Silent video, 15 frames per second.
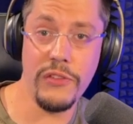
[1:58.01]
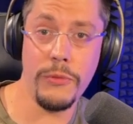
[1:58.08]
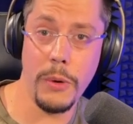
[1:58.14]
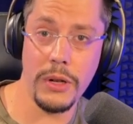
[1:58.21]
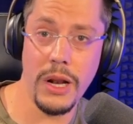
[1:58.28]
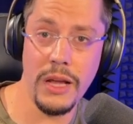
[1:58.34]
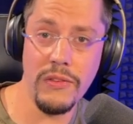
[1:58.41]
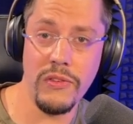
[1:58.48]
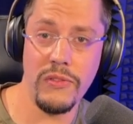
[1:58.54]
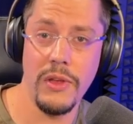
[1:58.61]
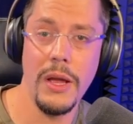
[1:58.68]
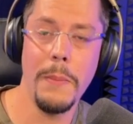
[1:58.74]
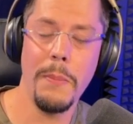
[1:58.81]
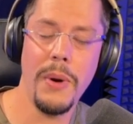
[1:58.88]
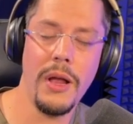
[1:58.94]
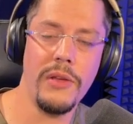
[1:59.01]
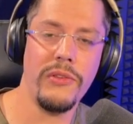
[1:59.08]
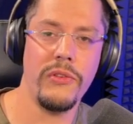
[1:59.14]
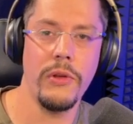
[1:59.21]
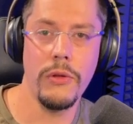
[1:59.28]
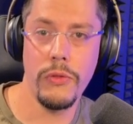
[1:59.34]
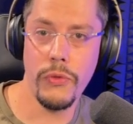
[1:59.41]
spotlights
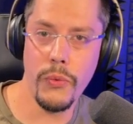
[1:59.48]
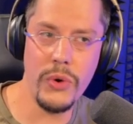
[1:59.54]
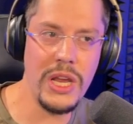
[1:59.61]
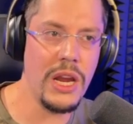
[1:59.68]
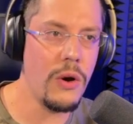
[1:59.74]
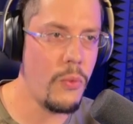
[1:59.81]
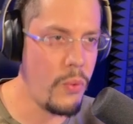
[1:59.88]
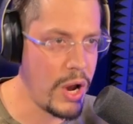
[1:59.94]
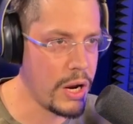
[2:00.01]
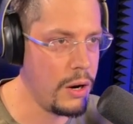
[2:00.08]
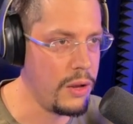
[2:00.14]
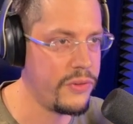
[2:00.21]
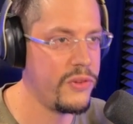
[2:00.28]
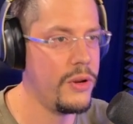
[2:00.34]
plus 3 regulars.